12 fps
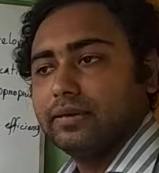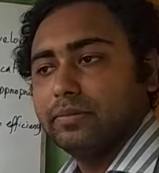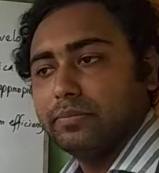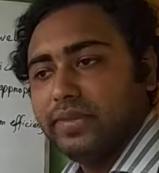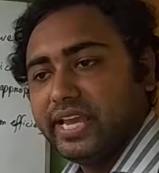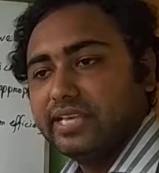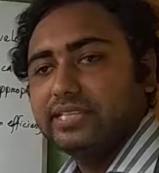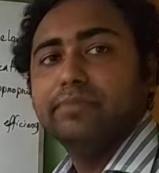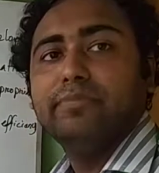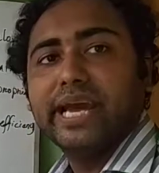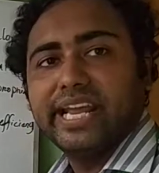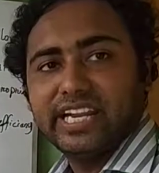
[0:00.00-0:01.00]
make the
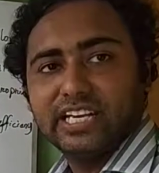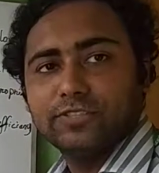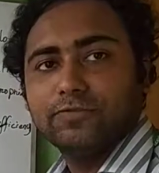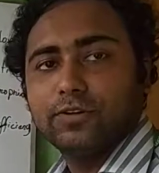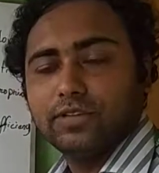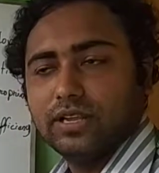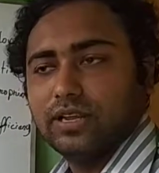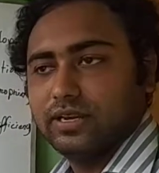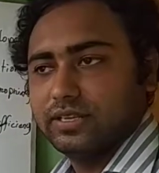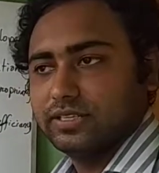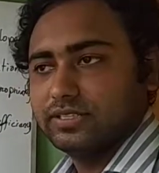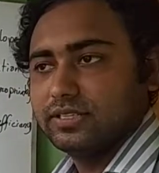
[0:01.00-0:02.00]
barriers for the
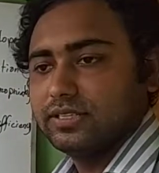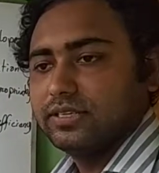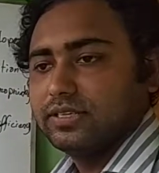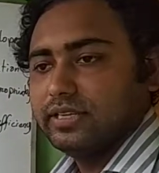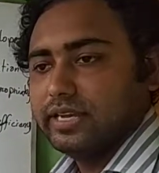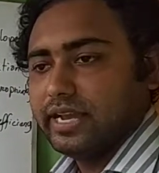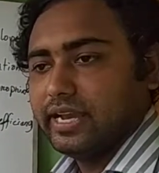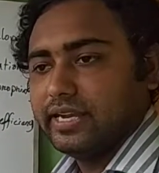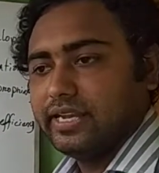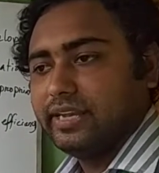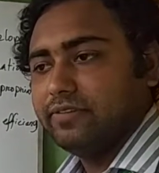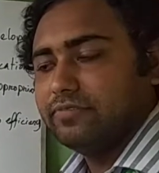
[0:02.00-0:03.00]
learners.
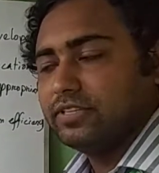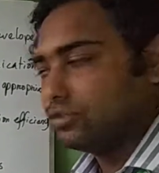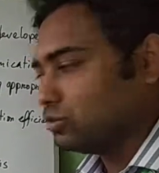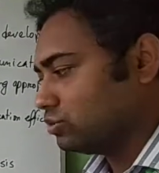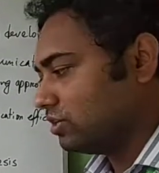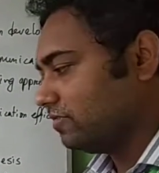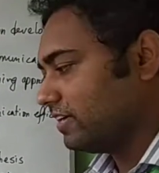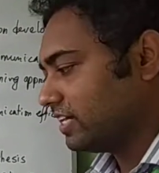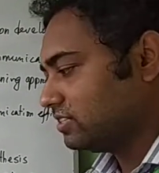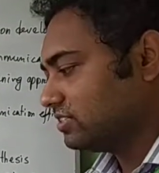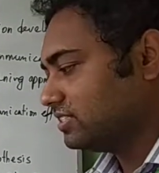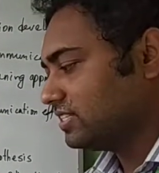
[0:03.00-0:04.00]
And if the social
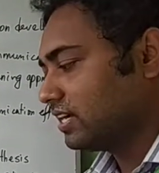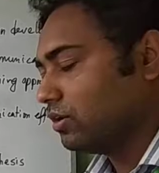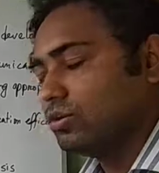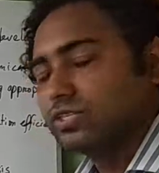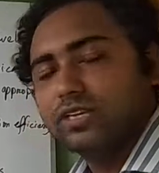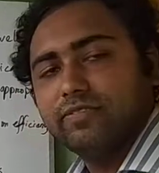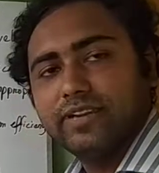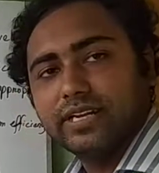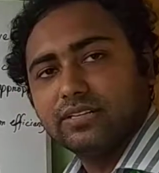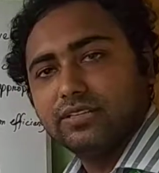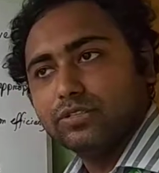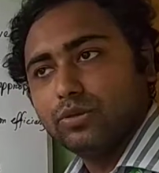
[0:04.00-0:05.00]
factors and psychological
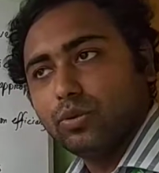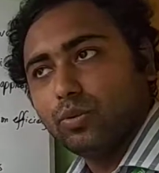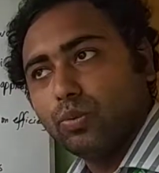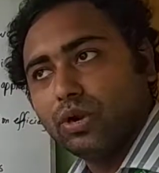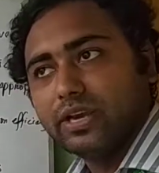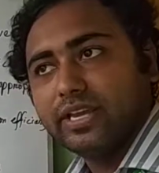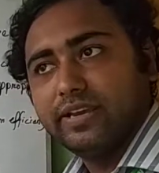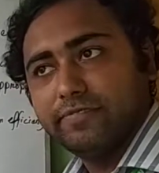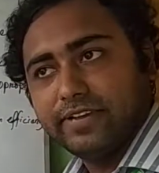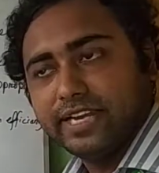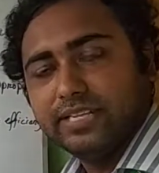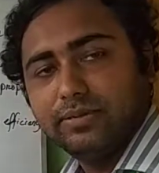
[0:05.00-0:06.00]
factors work
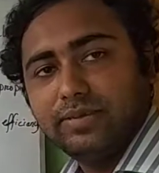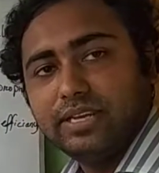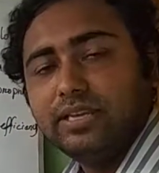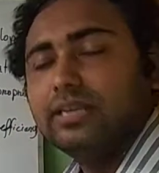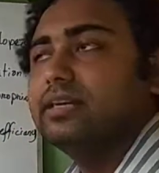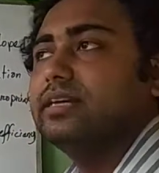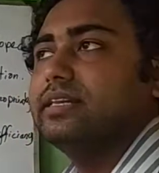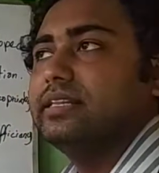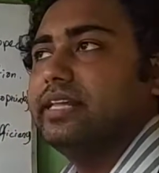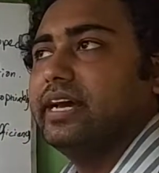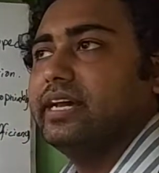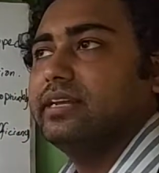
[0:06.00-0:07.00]
effectively,
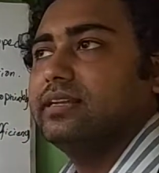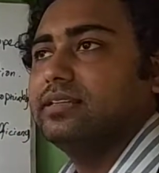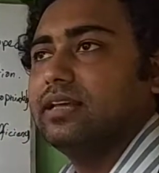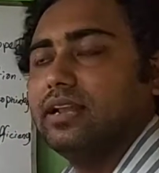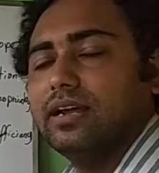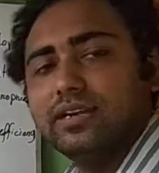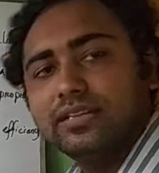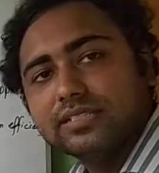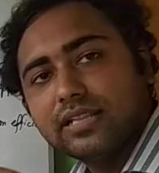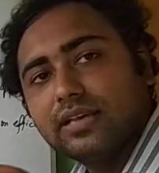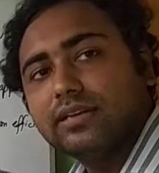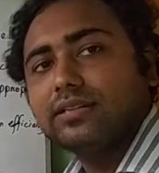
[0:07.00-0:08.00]
then the learners
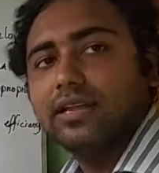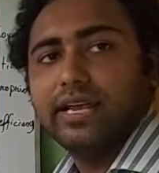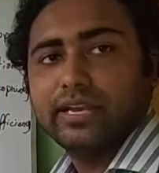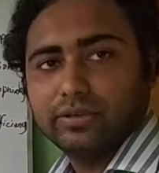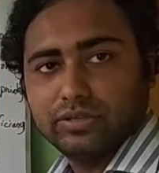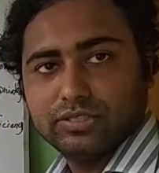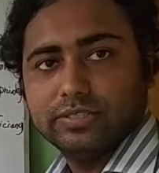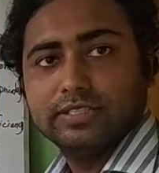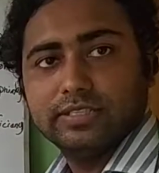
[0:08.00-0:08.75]
learn the language